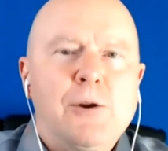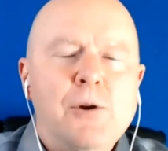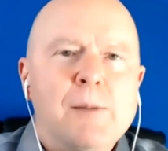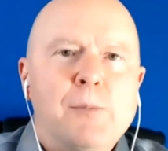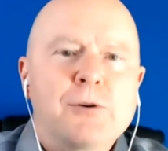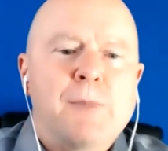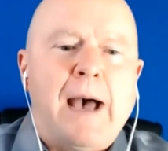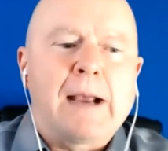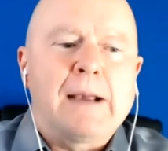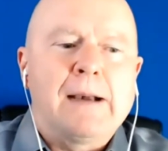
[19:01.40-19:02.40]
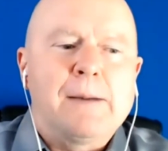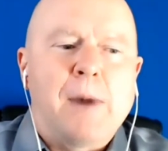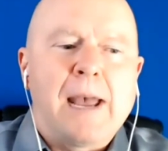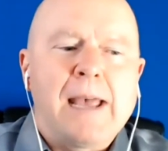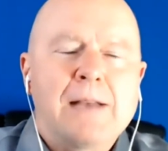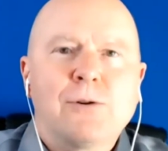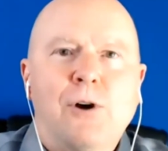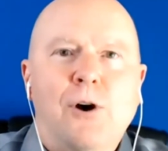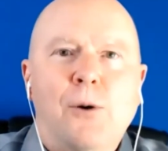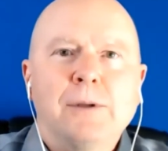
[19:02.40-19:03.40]
get pushback, my answer
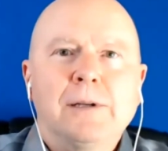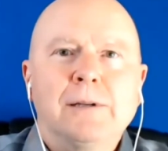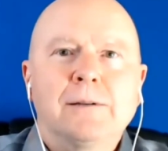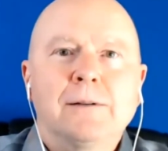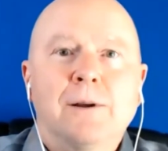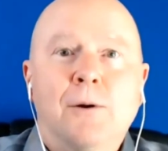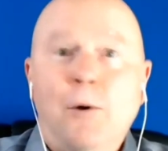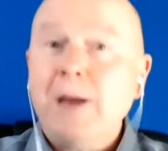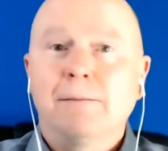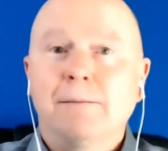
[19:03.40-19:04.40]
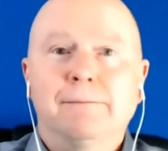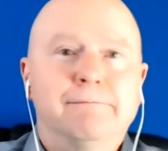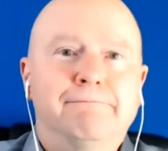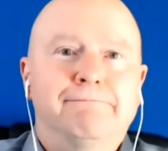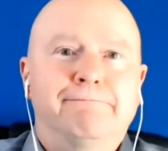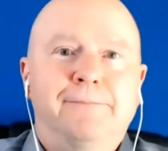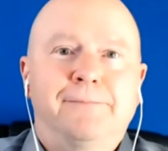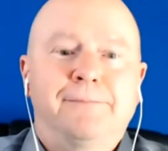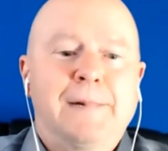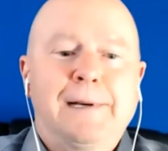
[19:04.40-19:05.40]
always is great.
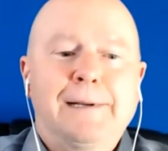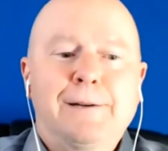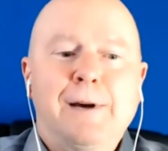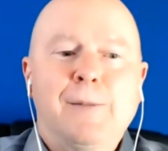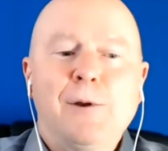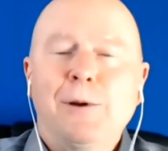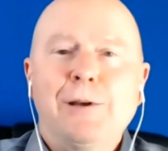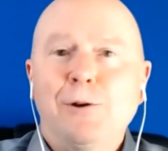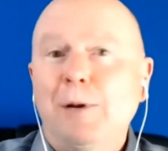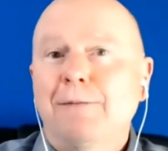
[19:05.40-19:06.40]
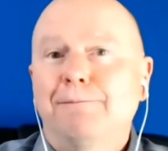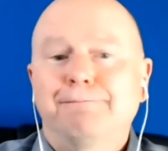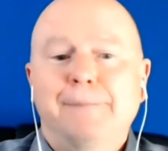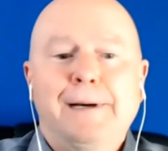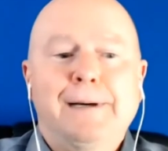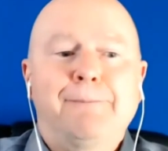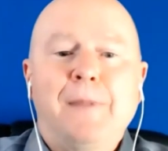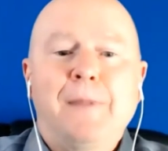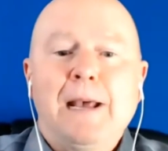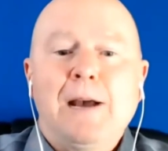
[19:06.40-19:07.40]
Tell me what you do believe,
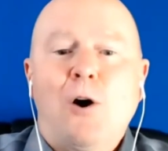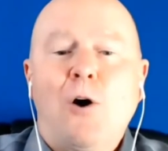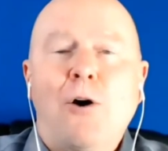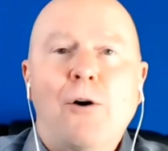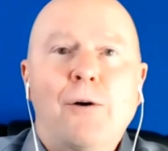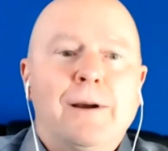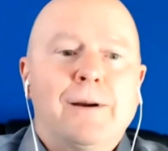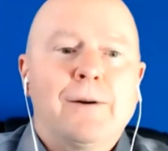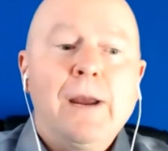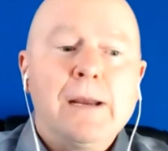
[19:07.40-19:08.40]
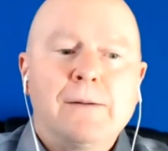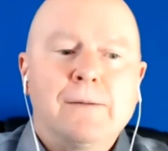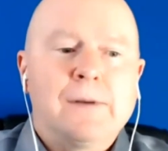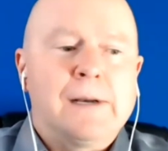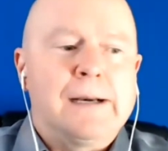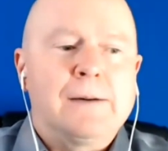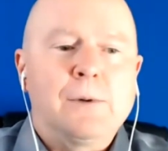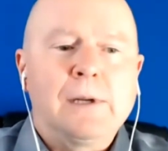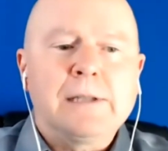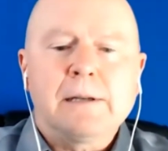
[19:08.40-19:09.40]
or great.
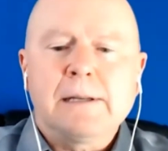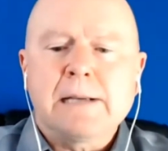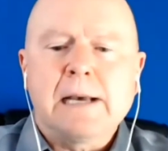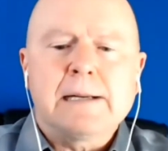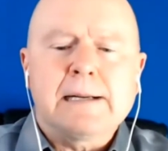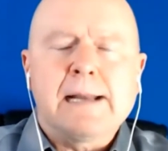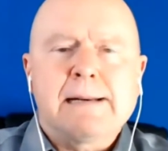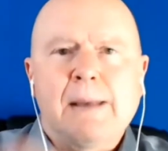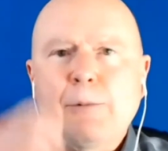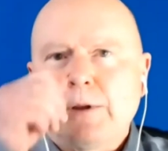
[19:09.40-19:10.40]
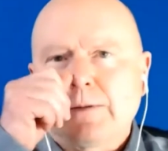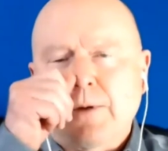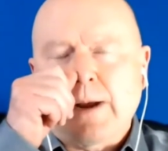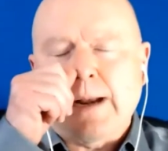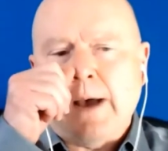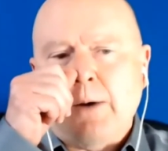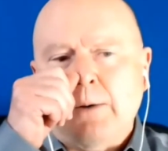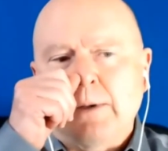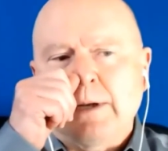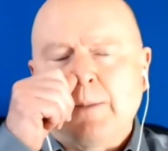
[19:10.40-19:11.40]
Well, let's kind of table this for right now.
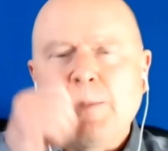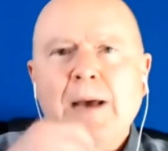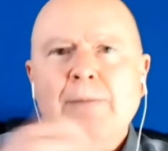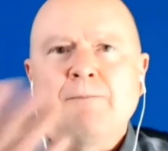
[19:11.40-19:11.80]
Tell me about